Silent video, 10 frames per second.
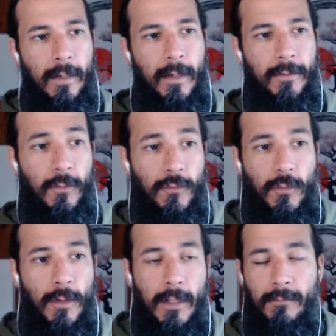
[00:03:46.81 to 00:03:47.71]
those
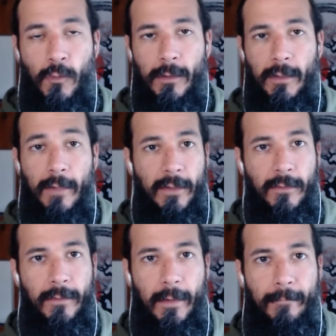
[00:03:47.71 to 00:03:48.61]
who are more loving
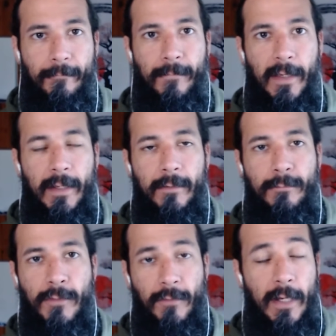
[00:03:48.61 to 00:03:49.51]
to them and
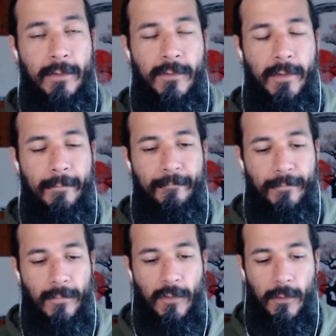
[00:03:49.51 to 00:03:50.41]
provide to them.
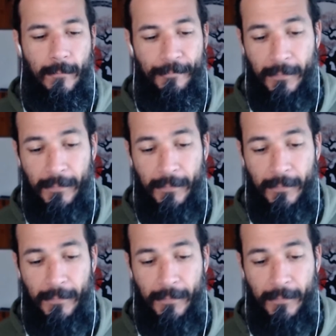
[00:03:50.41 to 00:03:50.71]
So,